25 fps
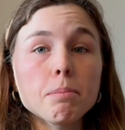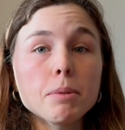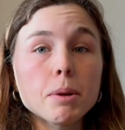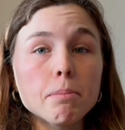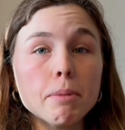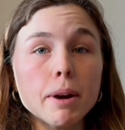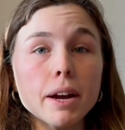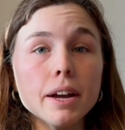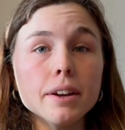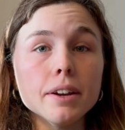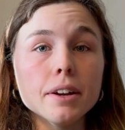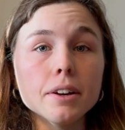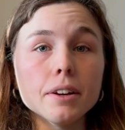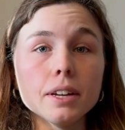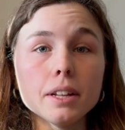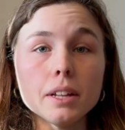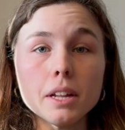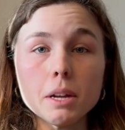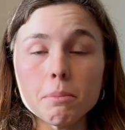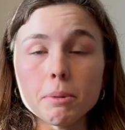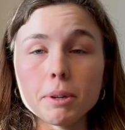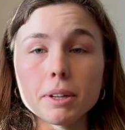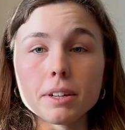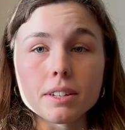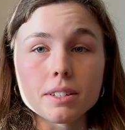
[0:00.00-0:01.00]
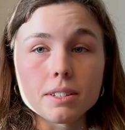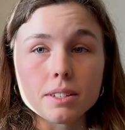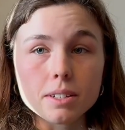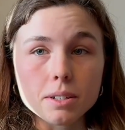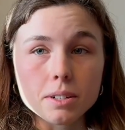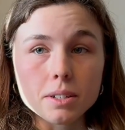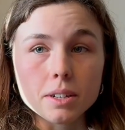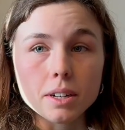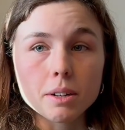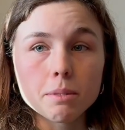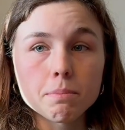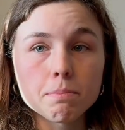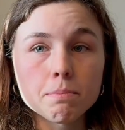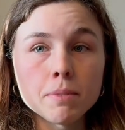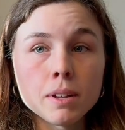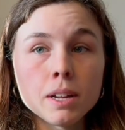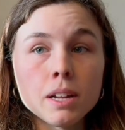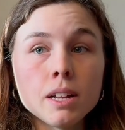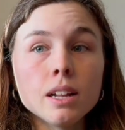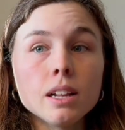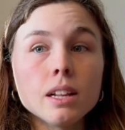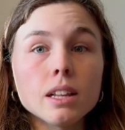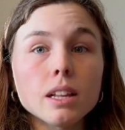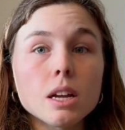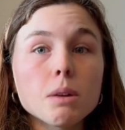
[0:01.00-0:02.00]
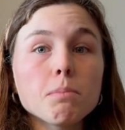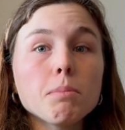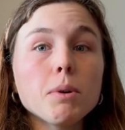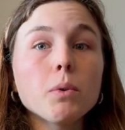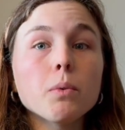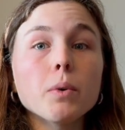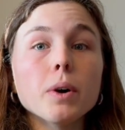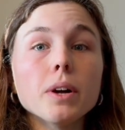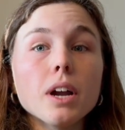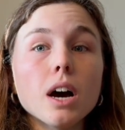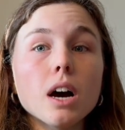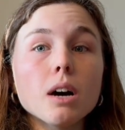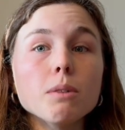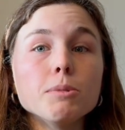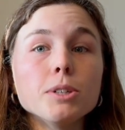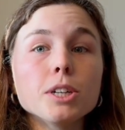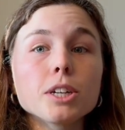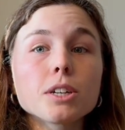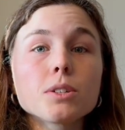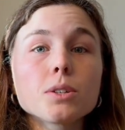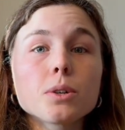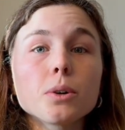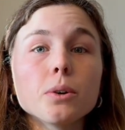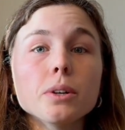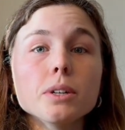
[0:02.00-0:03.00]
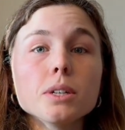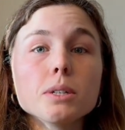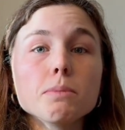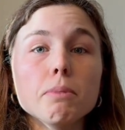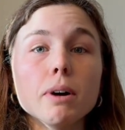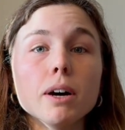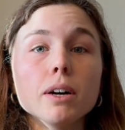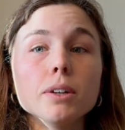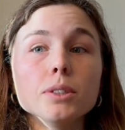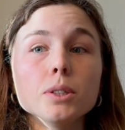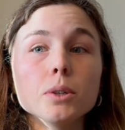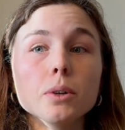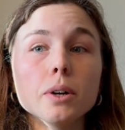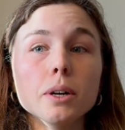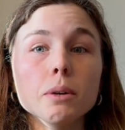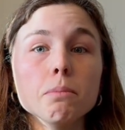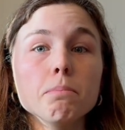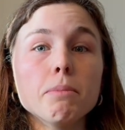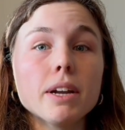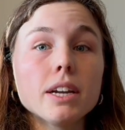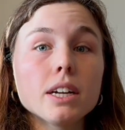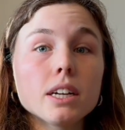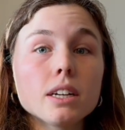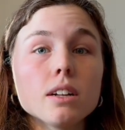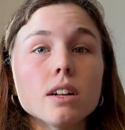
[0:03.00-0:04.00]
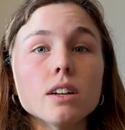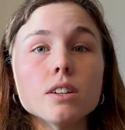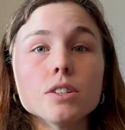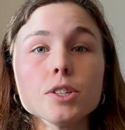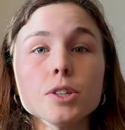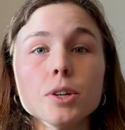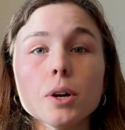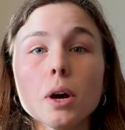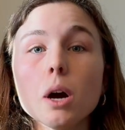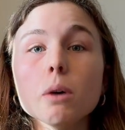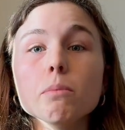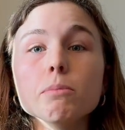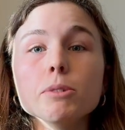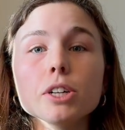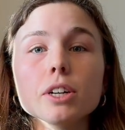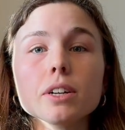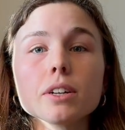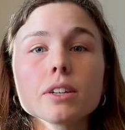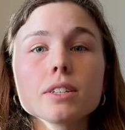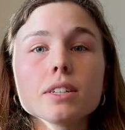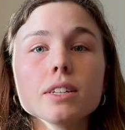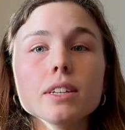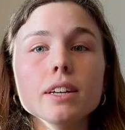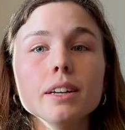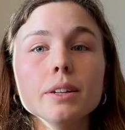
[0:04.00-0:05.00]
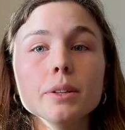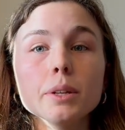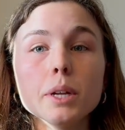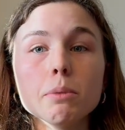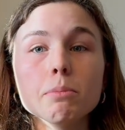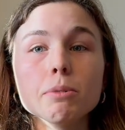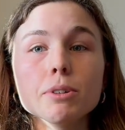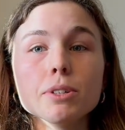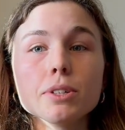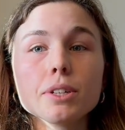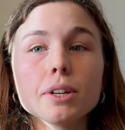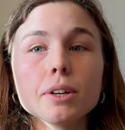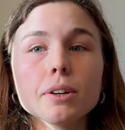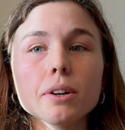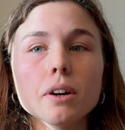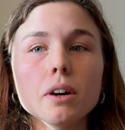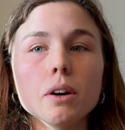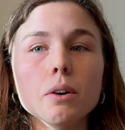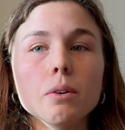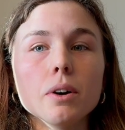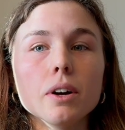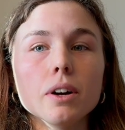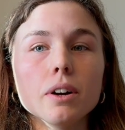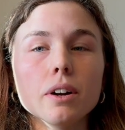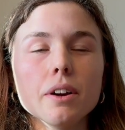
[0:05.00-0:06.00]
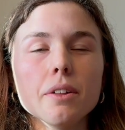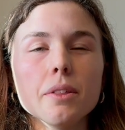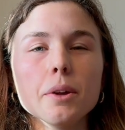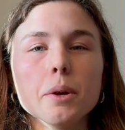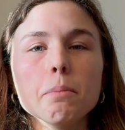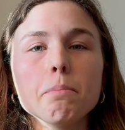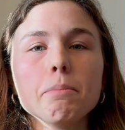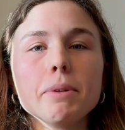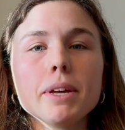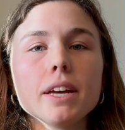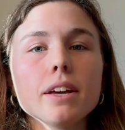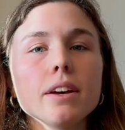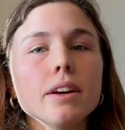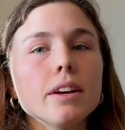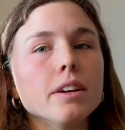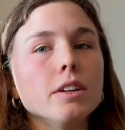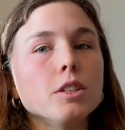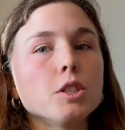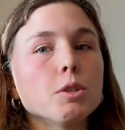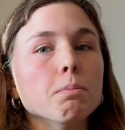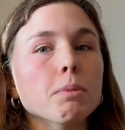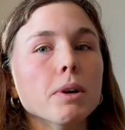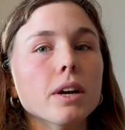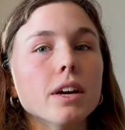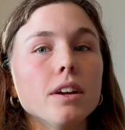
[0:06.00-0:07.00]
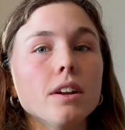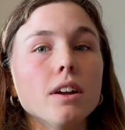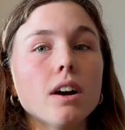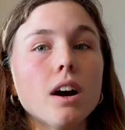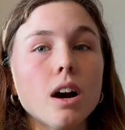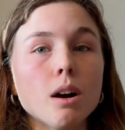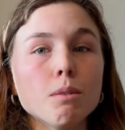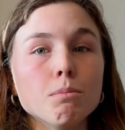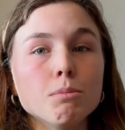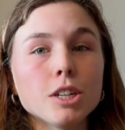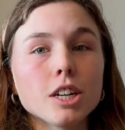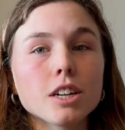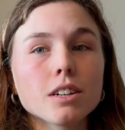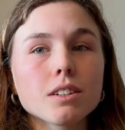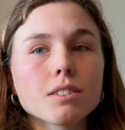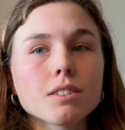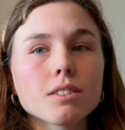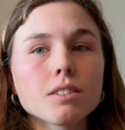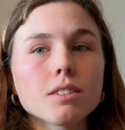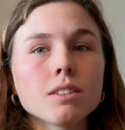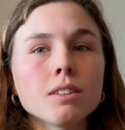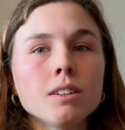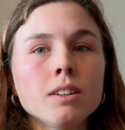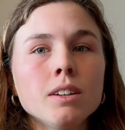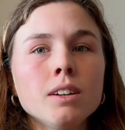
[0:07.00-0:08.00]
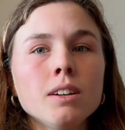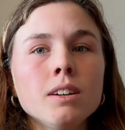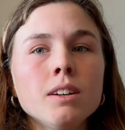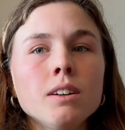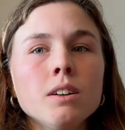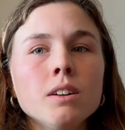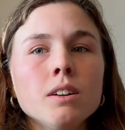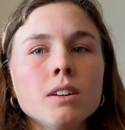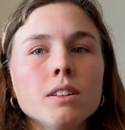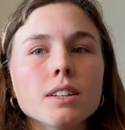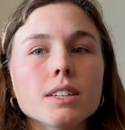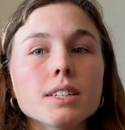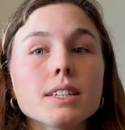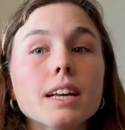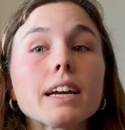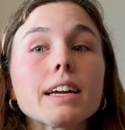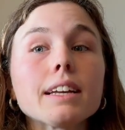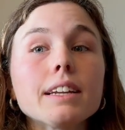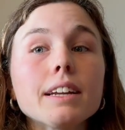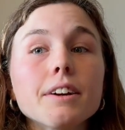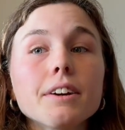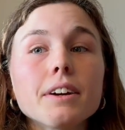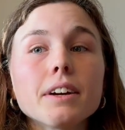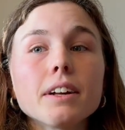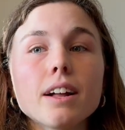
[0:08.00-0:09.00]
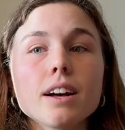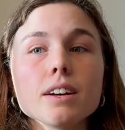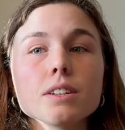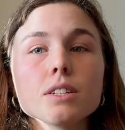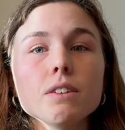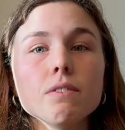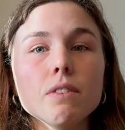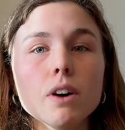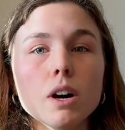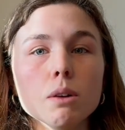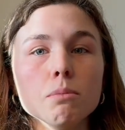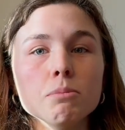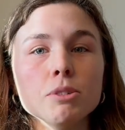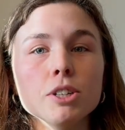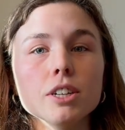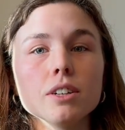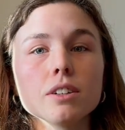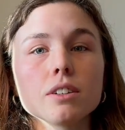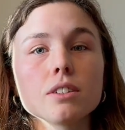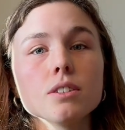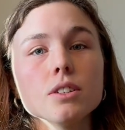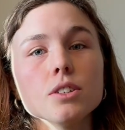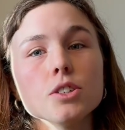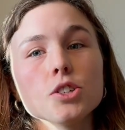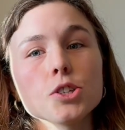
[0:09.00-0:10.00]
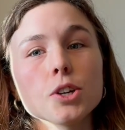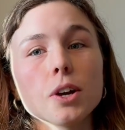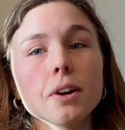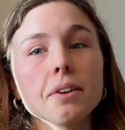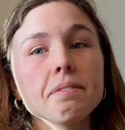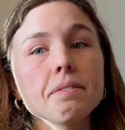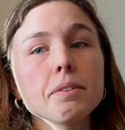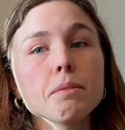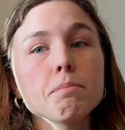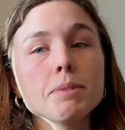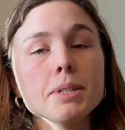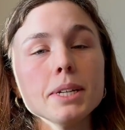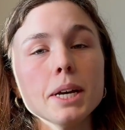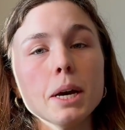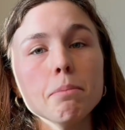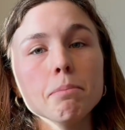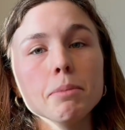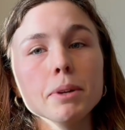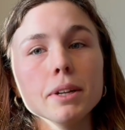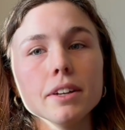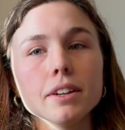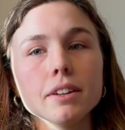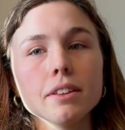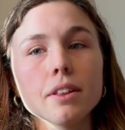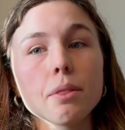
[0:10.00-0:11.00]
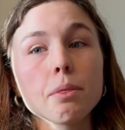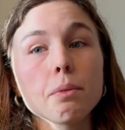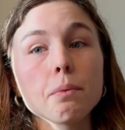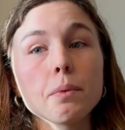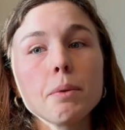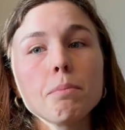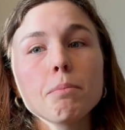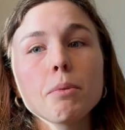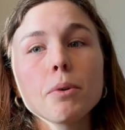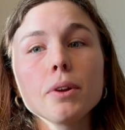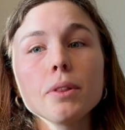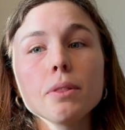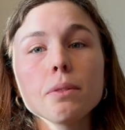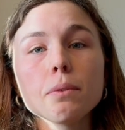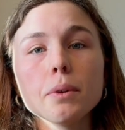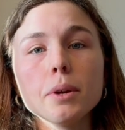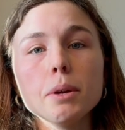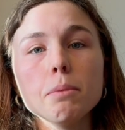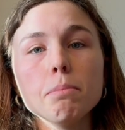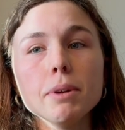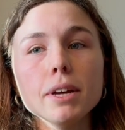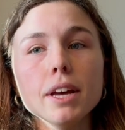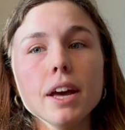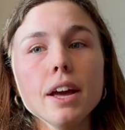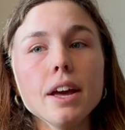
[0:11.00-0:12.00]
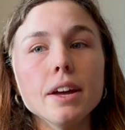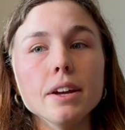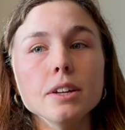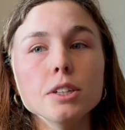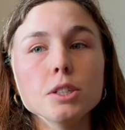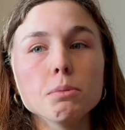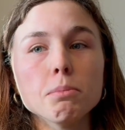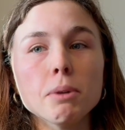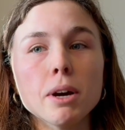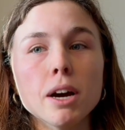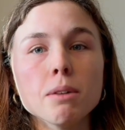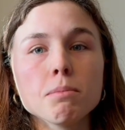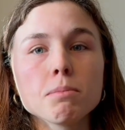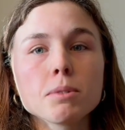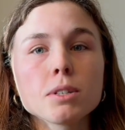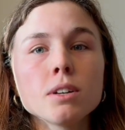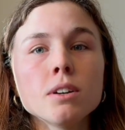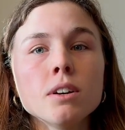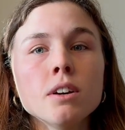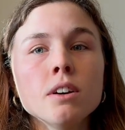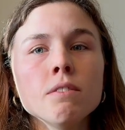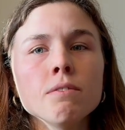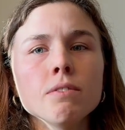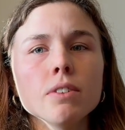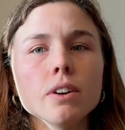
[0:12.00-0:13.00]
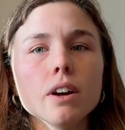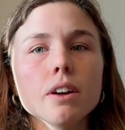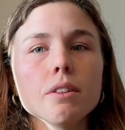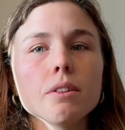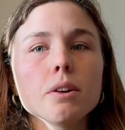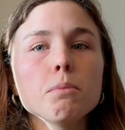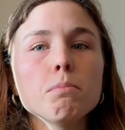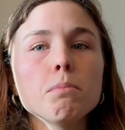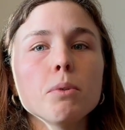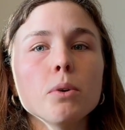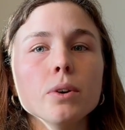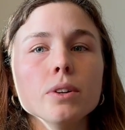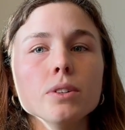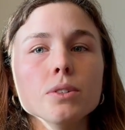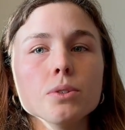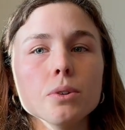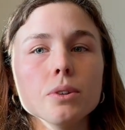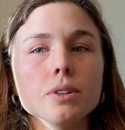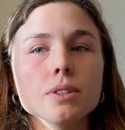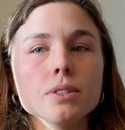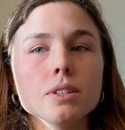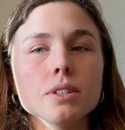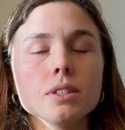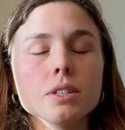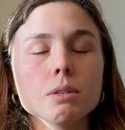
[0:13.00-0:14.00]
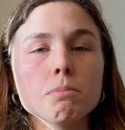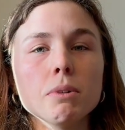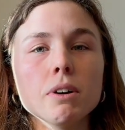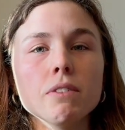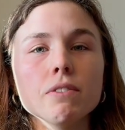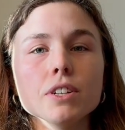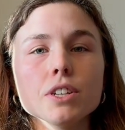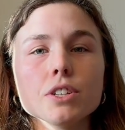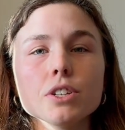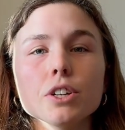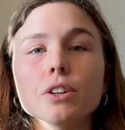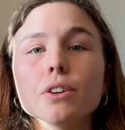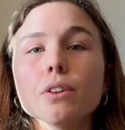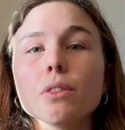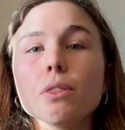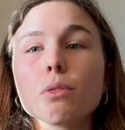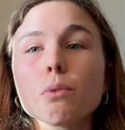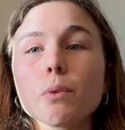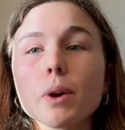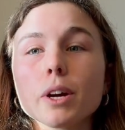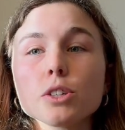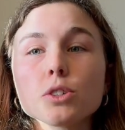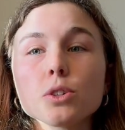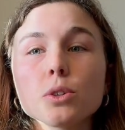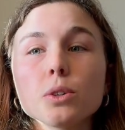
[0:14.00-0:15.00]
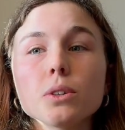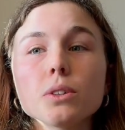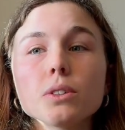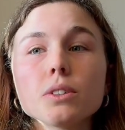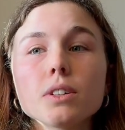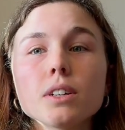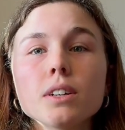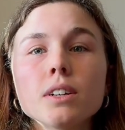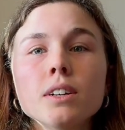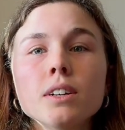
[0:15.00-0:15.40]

a binary labeling system. Label 1 objects correspond to our embedded cluster objects, and label 0 are other PAH bright objects. The secondary class of objects is drawn from sampling the 3.3 PAH maps for other point sources above a certain threshold.